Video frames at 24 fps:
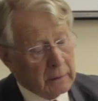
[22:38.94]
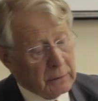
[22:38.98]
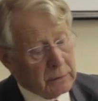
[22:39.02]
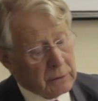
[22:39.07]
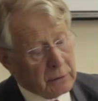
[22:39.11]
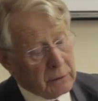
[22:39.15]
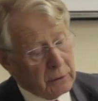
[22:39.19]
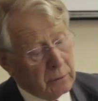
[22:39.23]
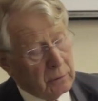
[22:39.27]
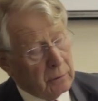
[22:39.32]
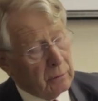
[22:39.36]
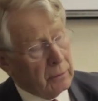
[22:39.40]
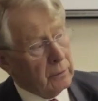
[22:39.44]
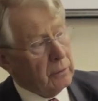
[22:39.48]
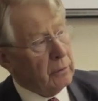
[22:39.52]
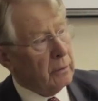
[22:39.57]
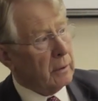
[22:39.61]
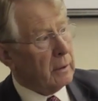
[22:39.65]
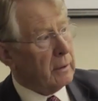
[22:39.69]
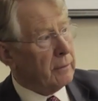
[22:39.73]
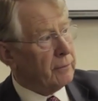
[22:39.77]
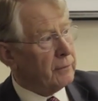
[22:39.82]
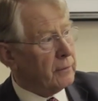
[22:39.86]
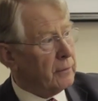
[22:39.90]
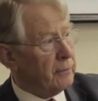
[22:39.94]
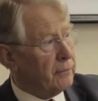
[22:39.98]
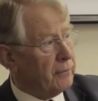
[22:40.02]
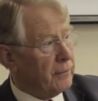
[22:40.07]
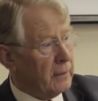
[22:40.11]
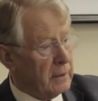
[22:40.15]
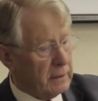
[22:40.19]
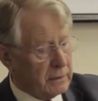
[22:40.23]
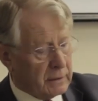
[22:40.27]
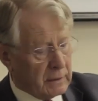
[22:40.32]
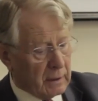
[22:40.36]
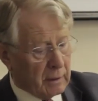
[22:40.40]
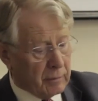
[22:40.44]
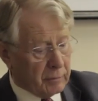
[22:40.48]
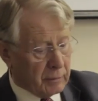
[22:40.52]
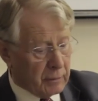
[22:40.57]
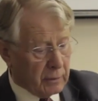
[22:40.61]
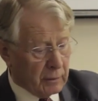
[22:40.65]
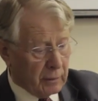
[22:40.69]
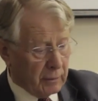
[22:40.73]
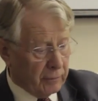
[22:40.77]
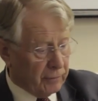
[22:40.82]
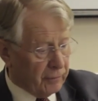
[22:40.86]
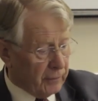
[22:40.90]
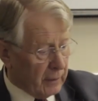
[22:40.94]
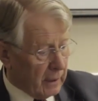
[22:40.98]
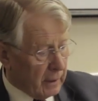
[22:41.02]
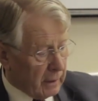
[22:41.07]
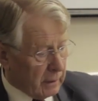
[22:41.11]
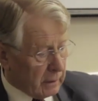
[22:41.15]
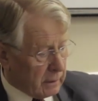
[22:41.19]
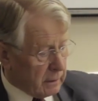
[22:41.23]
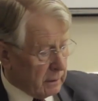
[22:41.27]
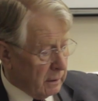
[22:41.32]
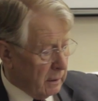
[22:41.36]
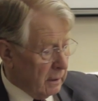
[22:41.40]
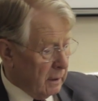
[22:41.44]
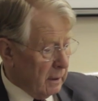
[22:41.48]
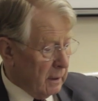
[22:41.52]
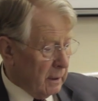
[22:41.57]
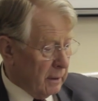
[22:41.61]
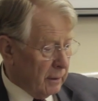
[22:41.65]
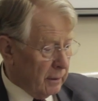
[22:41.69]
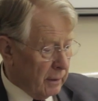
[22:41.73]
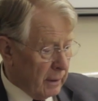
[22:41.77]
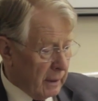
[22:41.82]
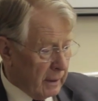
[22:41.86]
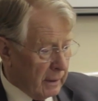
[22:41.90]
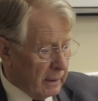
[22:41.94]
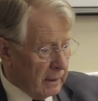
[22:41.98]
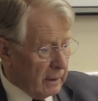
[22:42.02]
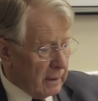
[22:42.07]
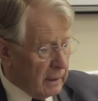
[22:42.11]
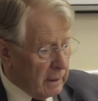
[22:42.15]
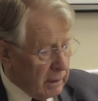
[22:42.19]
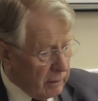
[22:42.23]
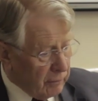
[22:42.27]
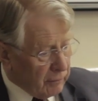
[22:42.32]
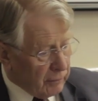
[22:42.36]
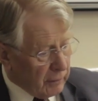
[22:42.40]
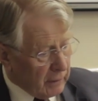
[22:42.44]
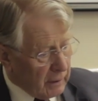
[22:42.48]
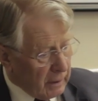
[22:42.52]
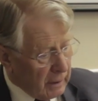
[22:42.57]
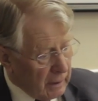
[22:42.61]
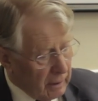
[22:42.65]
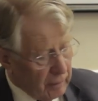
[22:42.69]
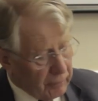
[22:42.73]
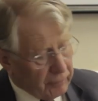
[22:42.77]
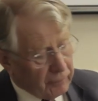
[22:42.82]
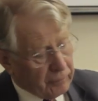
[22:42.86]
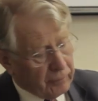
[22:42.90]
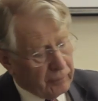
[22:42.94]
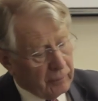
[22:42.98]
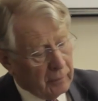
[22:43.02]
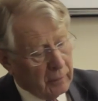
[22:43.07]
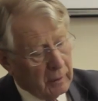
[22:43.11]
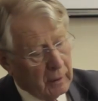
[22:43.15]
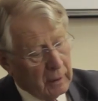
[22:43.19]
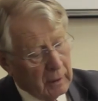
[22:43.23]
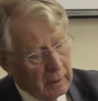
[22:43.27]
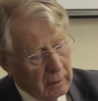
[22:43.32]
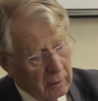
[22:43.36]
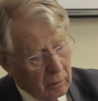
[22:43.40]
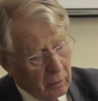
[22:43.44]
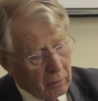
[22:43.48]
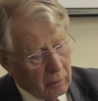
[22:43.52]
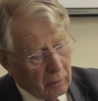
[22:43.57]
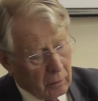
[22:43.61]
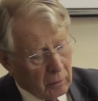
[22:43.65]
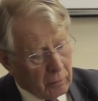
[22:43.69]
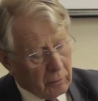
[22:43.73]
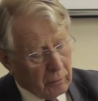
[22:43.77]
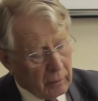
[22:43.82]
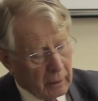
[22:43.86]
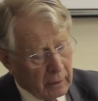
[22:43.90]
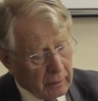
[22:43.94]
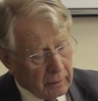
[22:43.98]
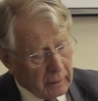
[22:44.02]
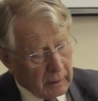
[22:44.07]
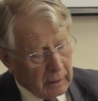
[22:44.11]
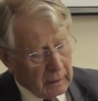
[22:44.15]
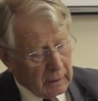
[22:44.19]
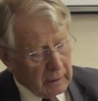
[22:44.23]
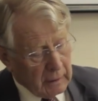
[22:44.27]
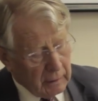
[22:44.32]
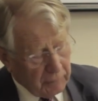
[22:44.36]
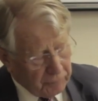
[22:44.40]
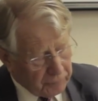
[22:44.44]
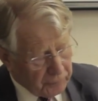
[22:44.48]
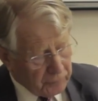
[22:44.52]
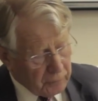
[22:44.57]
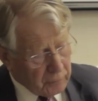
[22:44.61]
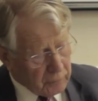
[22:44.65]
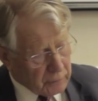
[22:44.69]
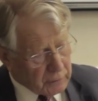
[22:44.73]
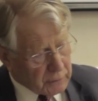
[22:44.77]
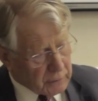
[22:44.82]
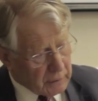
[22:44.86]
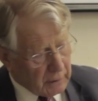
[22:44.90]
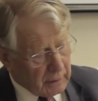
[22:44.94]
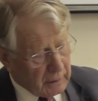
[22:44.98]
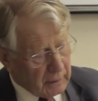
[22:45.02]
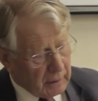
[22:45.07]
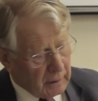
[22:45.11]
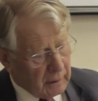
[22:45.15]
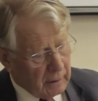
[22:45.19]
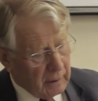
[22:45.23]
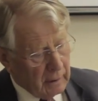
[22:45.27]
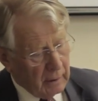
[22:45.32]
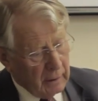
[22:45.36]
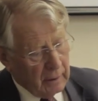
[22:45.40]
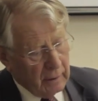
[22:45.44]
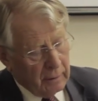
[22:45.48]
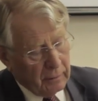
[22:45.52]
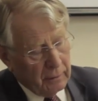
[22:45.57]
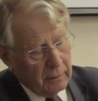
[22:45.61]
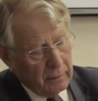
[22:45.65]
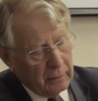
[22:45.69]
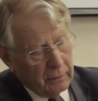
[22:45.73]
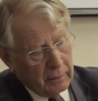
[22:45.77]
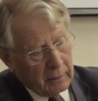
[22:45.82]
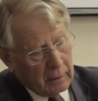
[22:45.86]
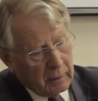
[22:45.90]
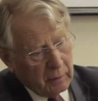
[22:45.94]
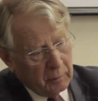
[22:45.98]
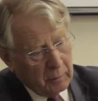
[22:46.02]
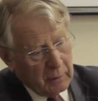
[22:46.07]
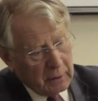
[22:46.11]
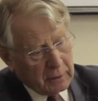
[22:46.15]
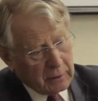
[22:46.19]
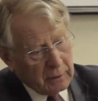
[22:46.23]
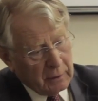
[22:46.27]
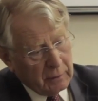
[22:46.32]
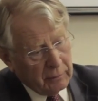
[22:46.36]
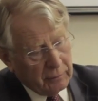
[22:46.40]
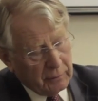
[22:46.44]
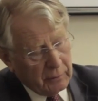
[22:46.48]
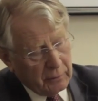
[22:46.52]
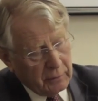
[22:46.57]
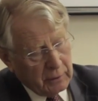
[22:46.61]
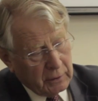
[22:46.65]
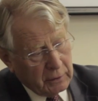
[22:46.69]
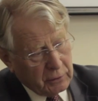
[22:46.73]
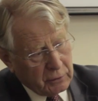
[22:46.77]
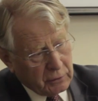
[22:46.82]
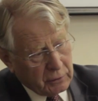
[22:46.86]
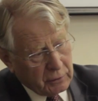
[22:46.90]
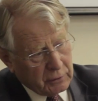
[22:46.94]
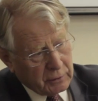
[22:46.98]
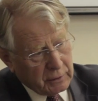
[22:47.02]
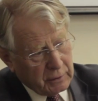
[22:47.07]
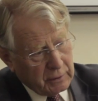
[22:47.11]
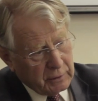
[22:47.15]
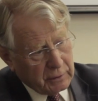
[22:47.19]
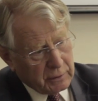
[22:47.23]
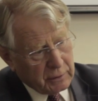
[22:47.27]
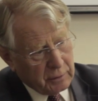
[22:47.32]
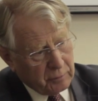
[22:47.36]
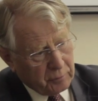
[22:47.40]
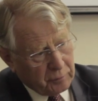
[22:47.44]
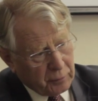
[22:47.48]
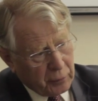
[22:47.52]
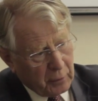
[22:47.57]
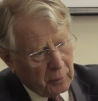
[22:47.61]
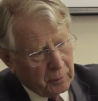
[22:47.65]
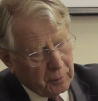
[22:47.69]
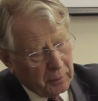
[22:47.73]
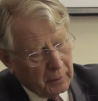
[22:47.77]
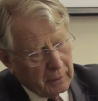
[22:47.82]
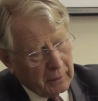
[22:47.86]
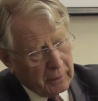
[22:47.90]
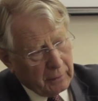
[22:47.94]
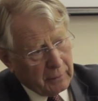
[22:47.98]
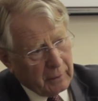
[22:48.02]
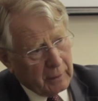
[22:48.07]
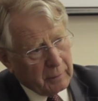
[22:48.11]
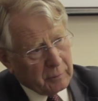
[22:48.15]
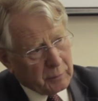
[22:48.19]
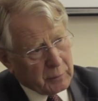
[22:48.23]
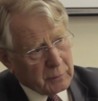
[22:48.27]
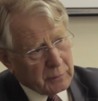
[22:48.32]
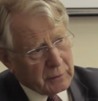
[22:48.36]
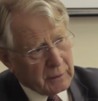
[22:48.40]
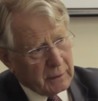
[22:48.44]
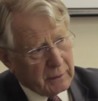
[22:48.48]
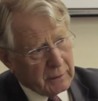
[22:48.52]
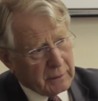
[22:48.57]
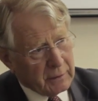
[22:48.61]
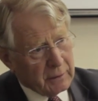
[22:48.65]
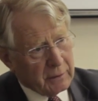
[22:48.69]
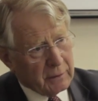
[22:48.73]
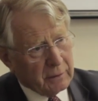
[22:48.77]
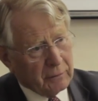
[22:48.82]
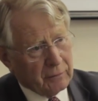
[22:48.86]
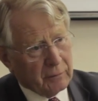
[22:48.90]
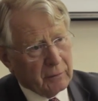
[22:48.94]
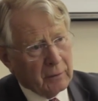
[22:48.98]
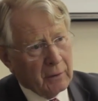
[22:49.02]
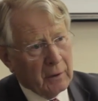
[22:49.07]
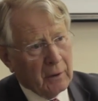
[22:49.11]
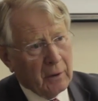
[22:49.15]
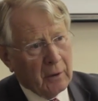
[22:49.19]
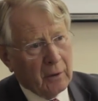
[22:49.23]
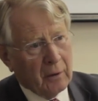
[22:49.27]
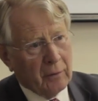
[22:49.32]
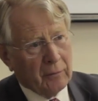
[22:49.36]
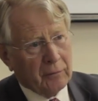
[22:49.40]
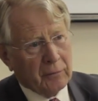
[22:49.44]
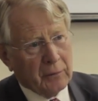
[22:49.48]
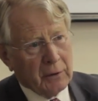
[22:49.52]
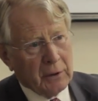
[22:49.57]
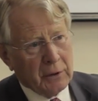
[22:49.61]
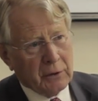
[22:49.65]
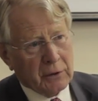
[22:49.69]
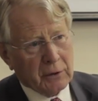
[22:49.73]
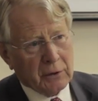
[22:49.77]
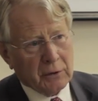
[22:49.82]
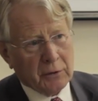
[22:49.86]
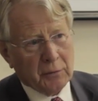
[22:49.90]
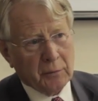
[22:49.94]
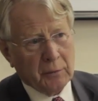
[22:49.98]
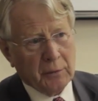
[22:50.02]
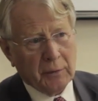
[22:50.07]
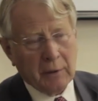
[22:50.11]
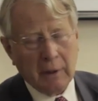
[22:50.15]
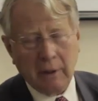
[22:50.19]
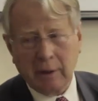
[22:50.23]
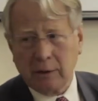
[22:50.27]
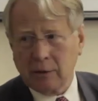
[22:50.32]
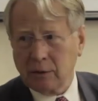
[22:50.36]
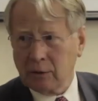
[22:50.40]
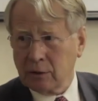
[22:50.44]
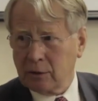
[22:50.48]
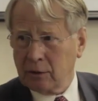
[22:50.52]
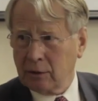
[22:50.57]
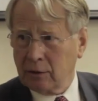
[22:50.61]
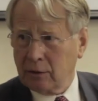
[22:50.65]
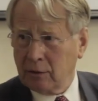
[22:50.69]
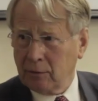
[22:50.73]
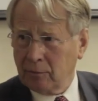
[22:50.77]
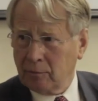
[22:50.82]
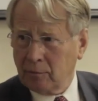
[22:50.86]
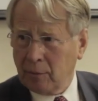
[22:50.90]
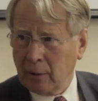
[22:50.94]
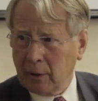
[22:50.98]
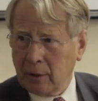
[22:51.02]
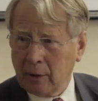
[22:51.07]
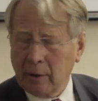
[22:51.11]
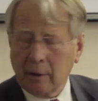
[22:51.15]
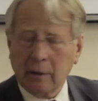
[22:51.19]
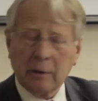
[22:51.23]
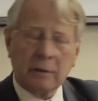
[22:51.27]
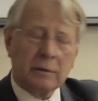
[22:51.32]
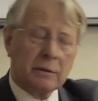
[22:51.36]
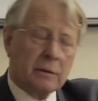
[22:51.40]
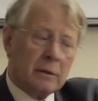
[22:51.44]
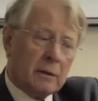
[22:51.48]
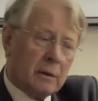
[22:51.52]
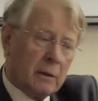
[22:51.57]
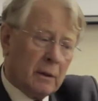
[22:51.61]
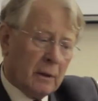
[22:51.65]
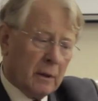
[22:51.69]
So you have to face up to the fact that even if, or rather, if you say that the Committee of the Regions isn't properly representative of regions with legislative powers,